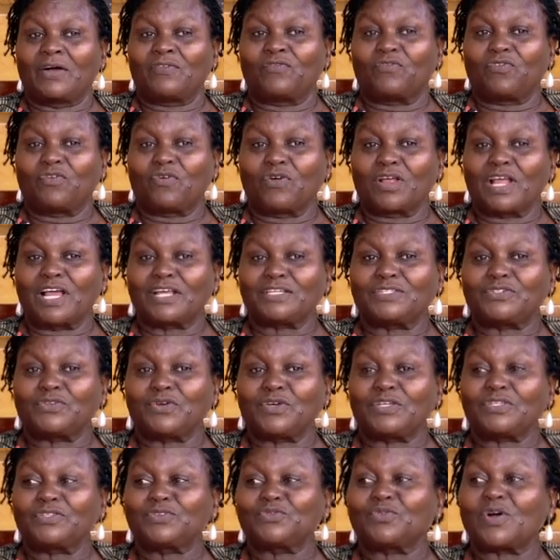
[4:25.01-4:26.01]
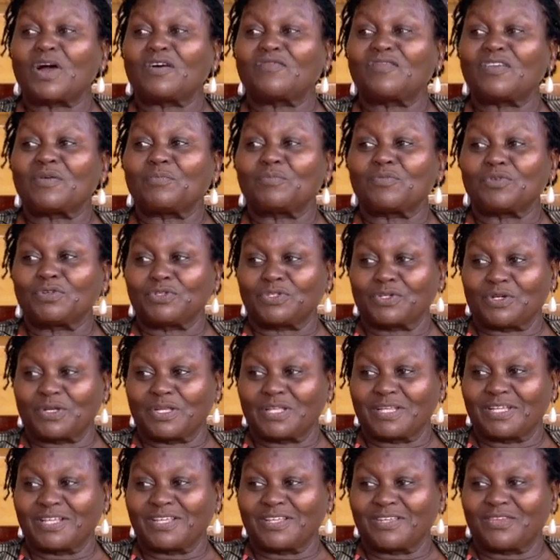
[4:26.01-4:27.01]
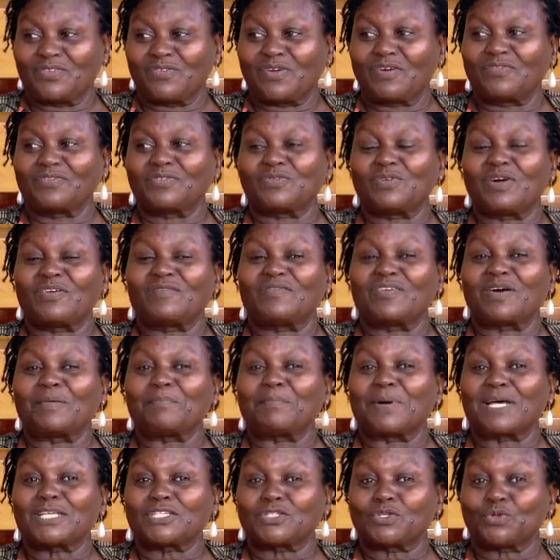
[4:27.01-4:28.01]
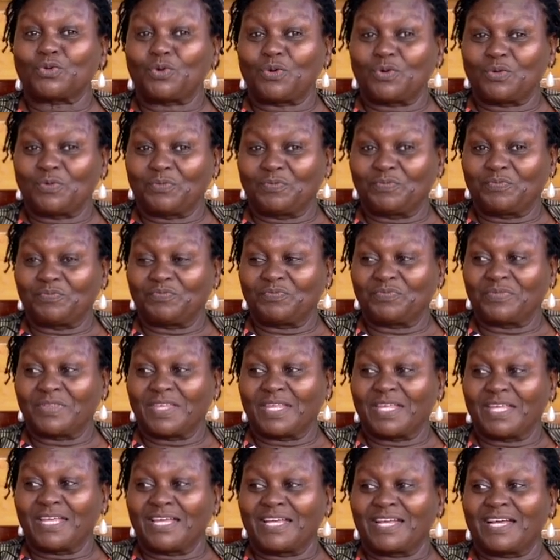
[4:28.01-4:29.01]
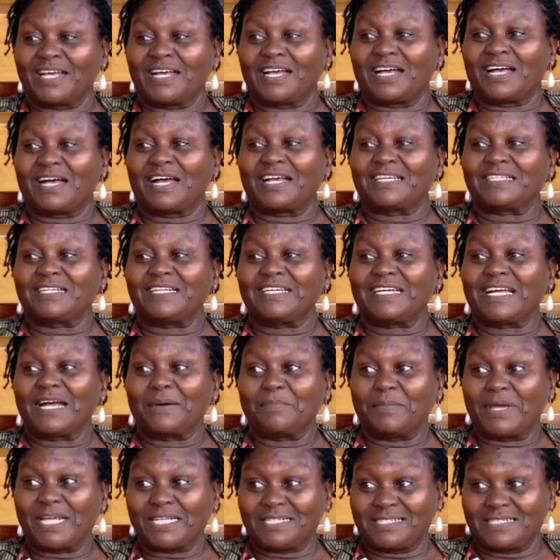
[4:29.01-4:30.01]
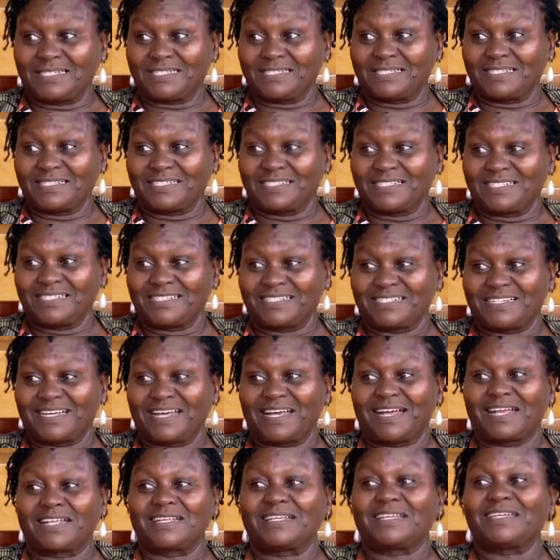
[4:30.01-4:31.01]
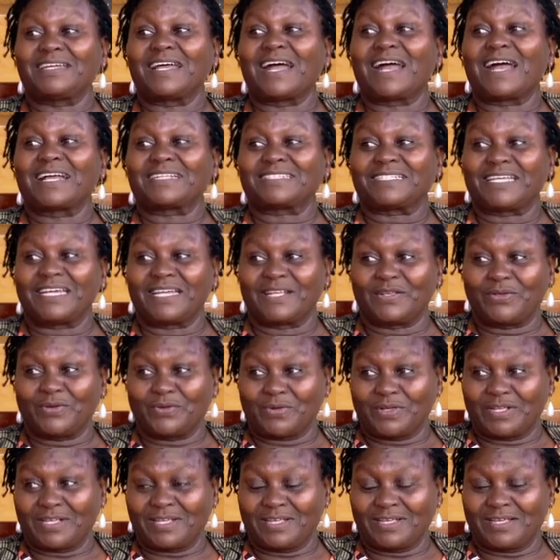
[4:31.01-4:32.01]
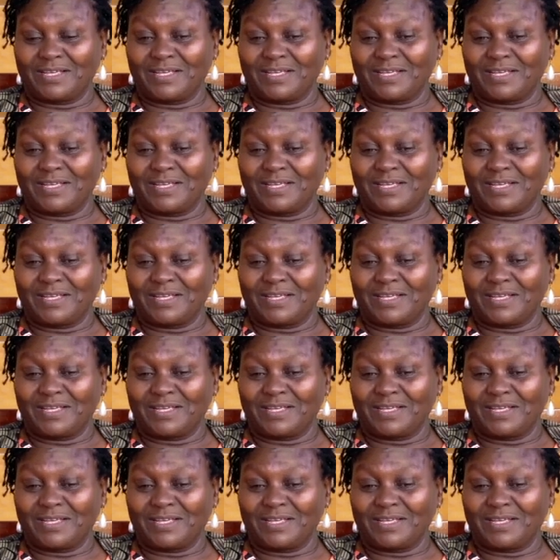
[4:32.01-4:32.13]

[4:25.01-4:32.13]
For a joint to have a motion, you have to have a muscle, mm-hmm. a ligament, and a tendon.